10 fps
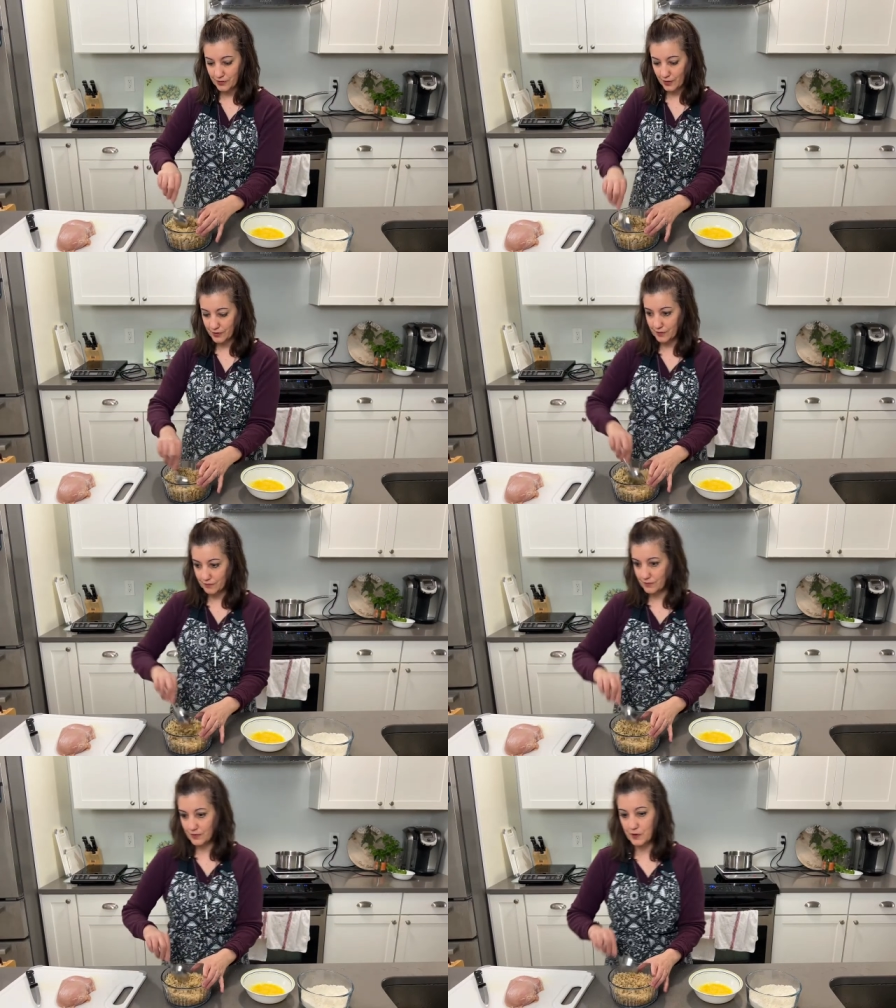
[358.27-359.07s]
It's like
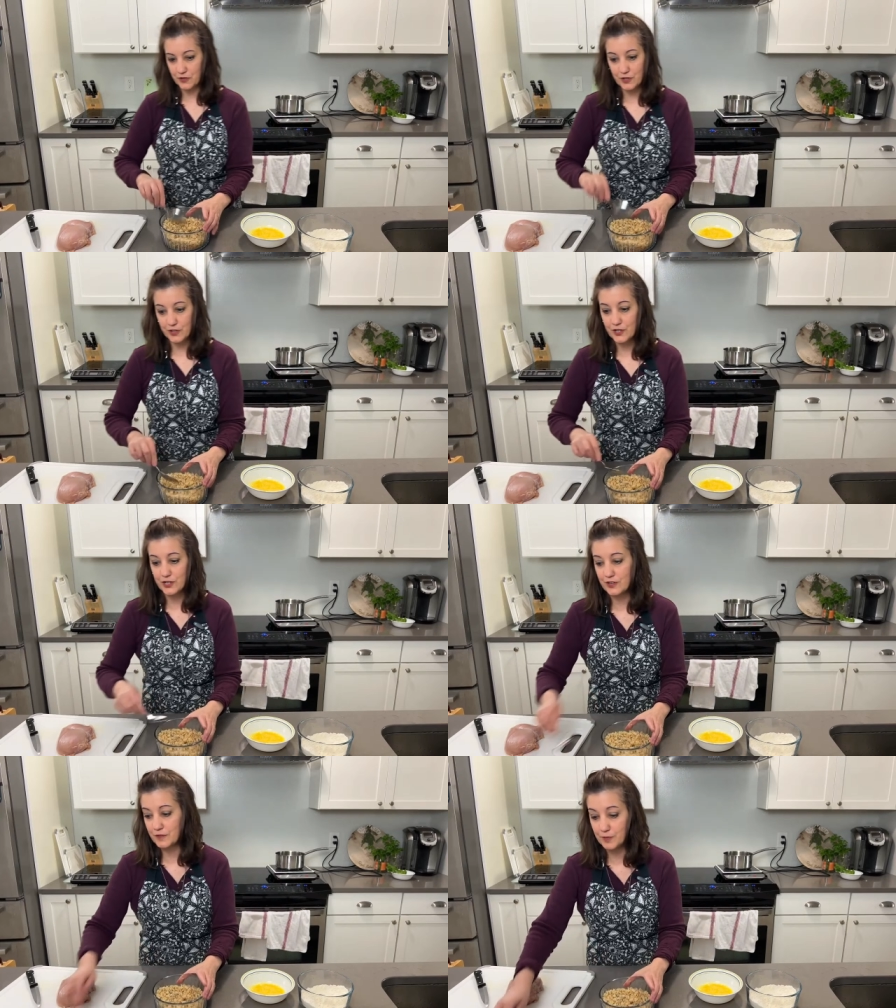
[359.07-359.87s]
it smells
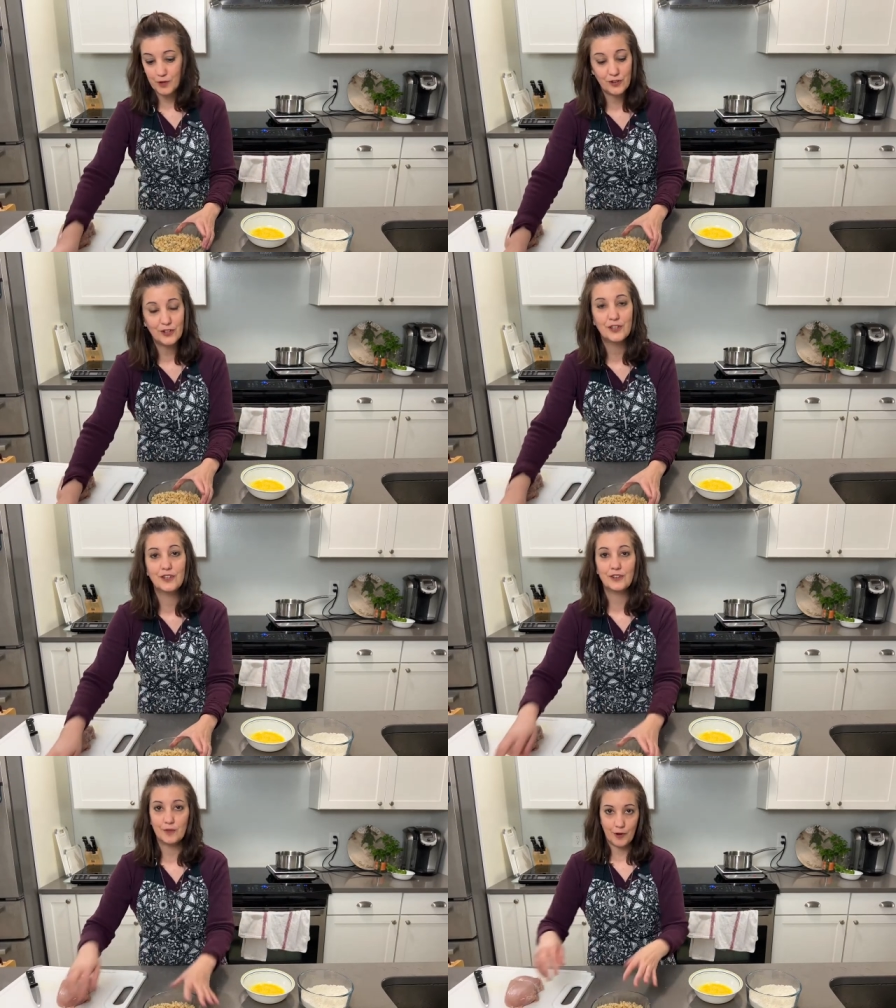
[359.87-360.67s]
delicious. If it smells
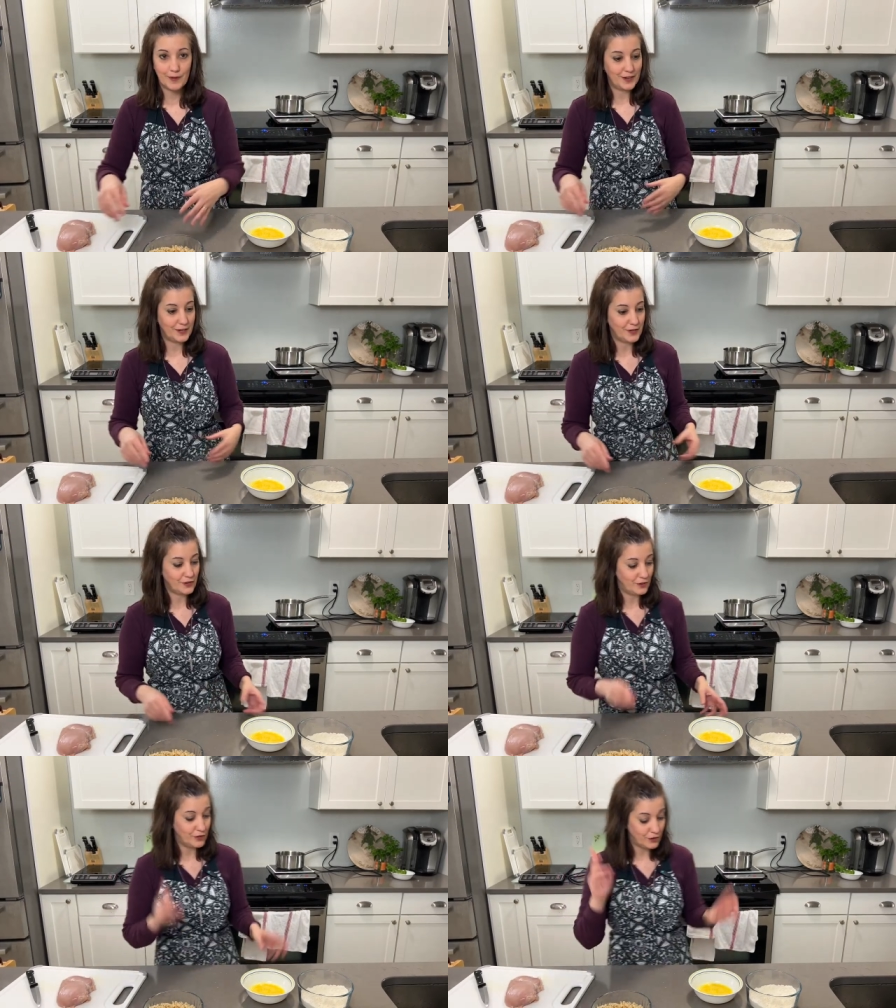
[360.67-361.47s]
delicious, it's probably going to
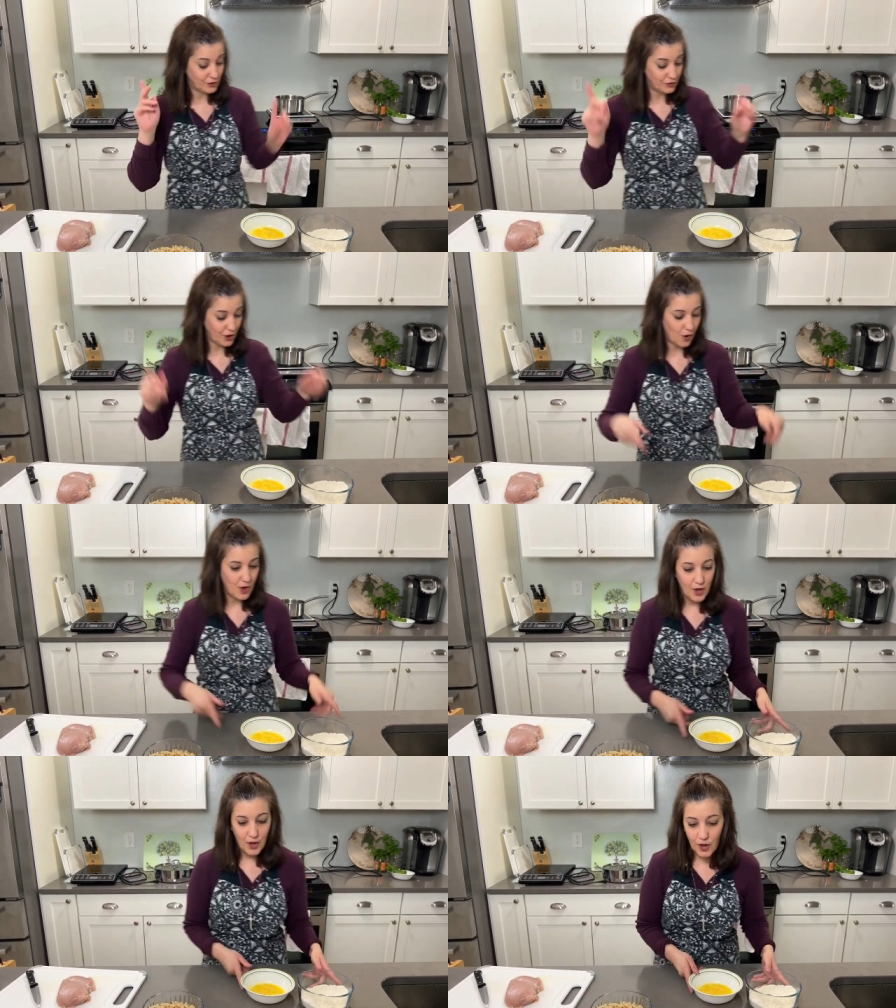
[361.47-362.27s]
taste delicious. So
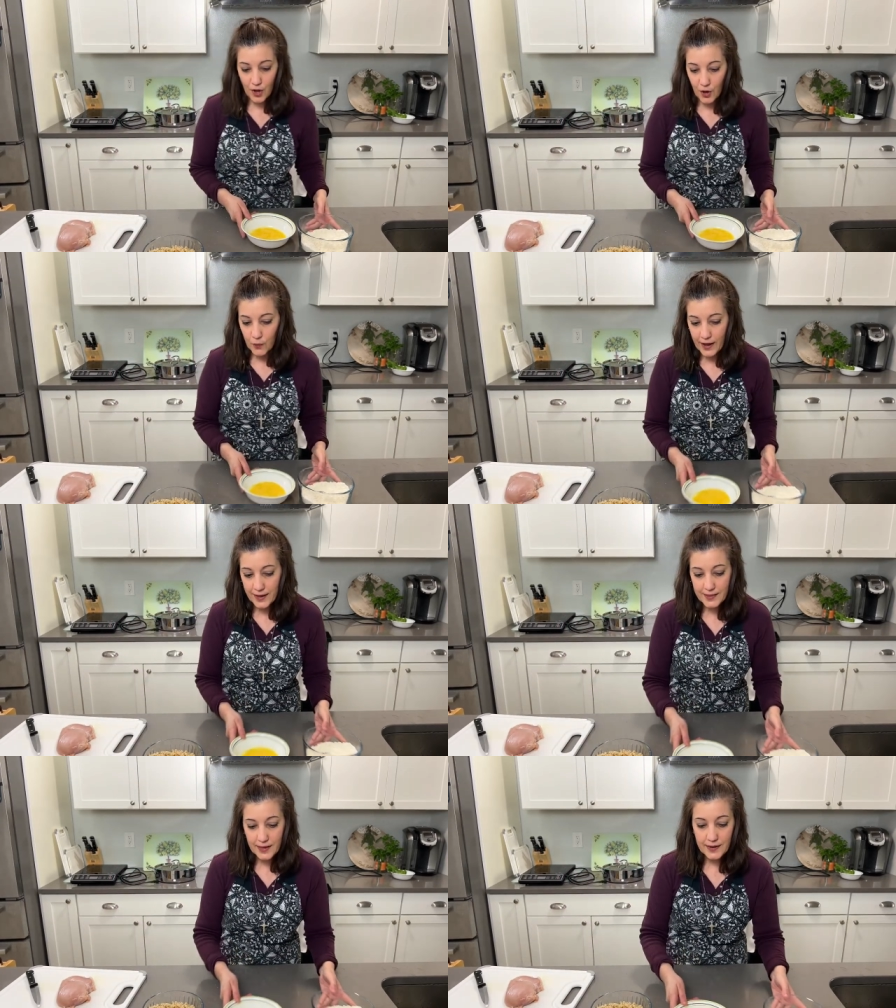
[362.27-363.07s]
we
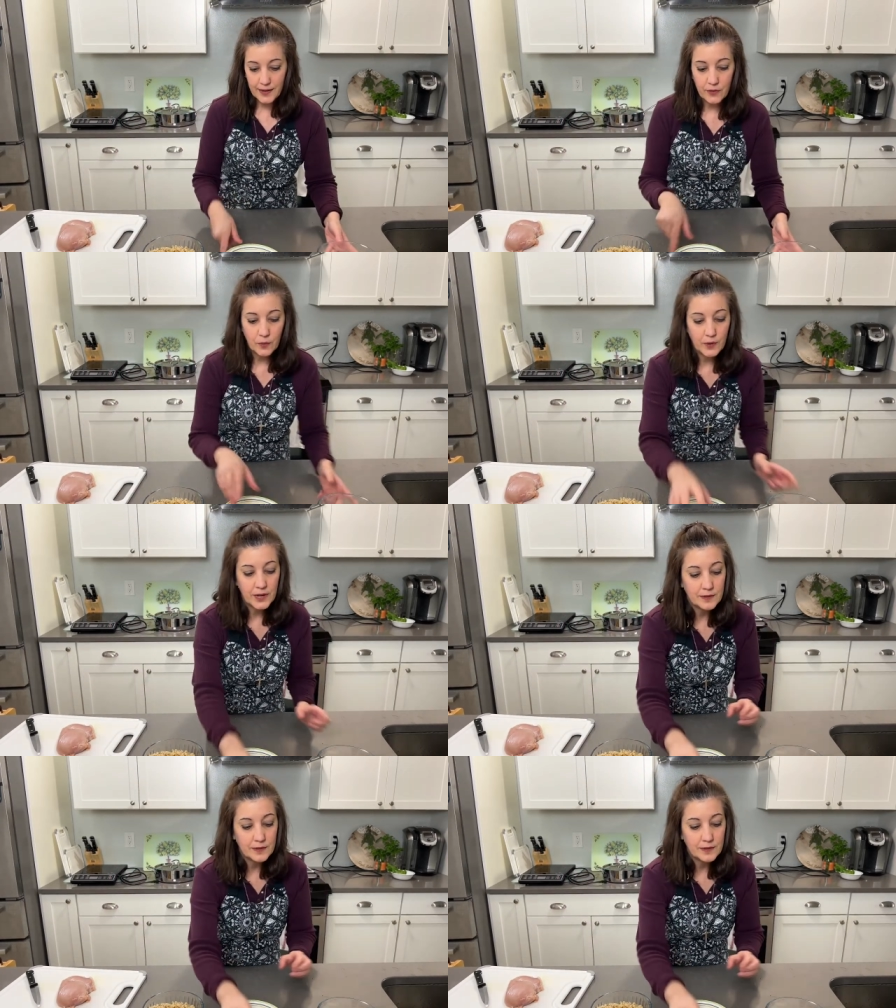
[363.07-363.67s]
got that out of the way.